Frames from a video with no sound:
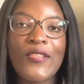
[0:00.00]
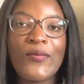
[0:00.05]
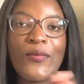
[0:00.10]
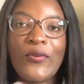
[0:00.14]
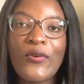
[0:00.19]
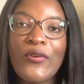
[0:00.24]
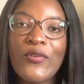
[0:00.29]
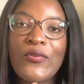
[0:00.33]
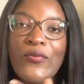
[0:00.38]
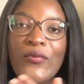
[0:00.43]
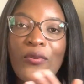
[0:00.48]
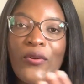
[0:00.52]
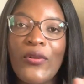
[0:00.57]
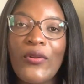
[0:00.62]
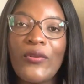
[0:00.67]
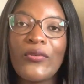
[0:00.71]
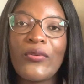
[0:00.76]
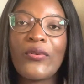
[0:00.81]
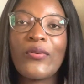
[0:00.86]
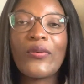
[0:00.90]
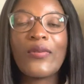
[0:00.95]
because we all
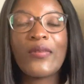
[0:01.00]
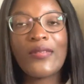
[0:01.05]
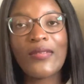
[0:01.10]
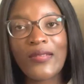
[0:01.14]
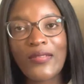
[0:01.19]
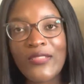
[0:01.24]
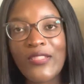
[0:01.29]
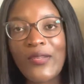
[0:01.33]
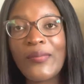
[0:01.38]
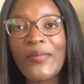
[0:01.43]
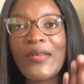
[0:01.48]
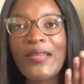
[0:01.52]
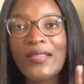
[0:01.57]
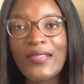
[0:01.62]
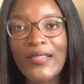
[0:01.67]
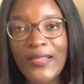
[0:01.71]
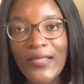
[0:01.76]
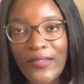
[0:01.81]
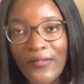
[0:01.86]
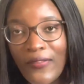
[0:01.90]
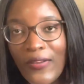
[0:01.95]
know Germany is
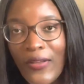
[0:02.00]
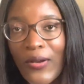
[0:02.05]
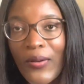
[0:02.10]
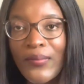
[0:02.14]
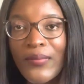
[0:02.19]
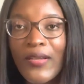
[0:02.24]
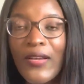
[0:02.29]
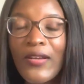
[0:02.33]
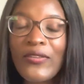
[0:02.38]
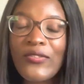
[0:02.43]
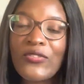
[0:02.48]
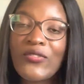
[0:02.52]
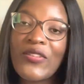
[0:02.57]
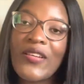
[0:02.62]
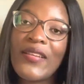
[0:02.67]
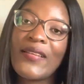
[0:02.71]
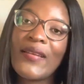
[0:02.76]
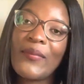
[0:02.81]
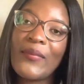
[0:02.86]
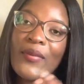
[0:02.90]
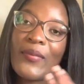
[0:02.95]
a developed country
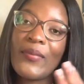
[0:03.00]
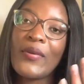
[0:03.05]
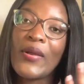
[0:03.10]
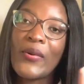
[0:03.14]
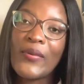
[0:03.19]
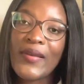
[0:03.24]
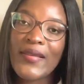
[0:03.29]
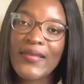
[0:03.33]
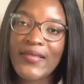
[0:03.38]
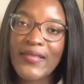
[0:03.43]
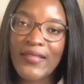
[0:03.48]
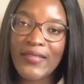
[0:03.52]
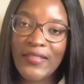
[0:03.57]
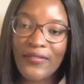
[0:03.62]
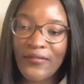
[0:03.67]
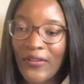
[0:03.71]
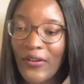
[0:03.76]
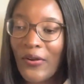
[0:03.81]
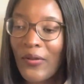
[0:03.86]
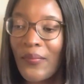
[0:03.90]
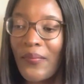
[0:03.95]
and Namibia we are still
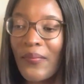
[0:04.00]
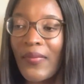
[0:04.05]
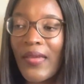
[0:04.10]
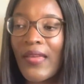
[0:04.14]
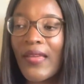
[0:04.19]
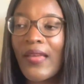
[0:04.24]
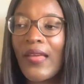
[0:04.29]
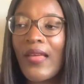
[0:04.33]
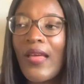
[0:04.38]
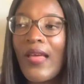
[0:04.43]
developing,